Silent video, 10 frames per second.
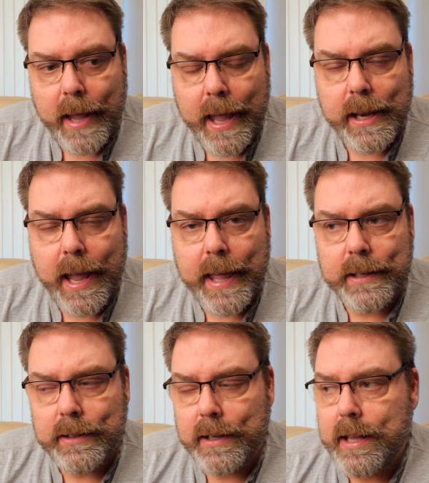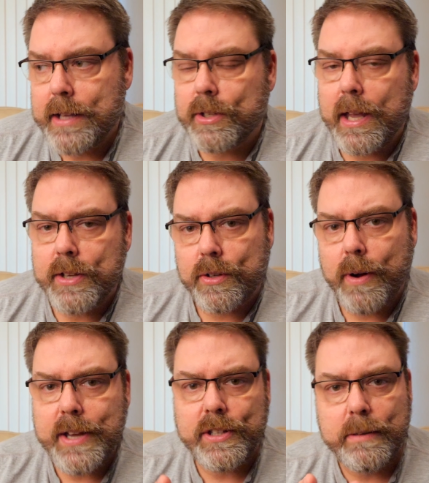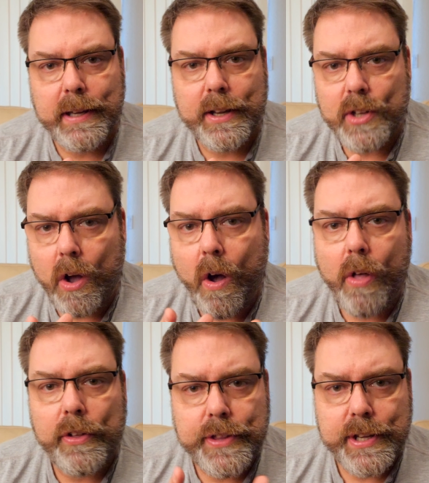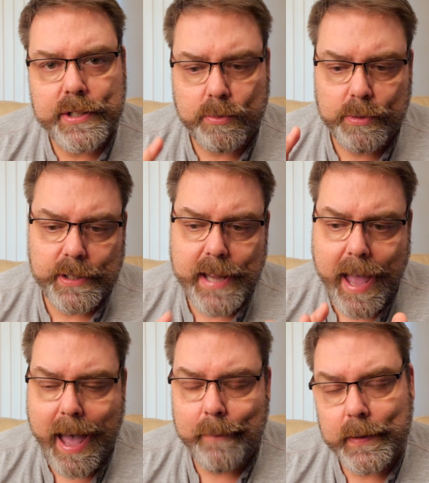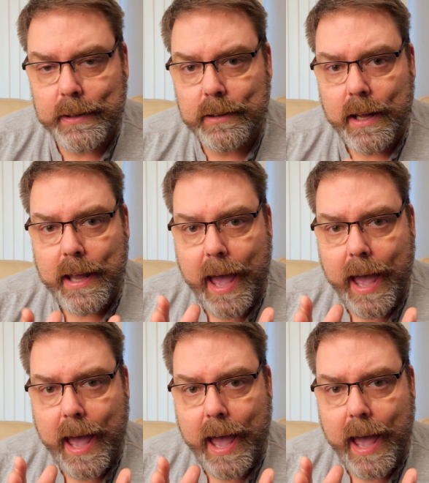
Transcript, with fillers: And and it's it's crazy because all of this really happened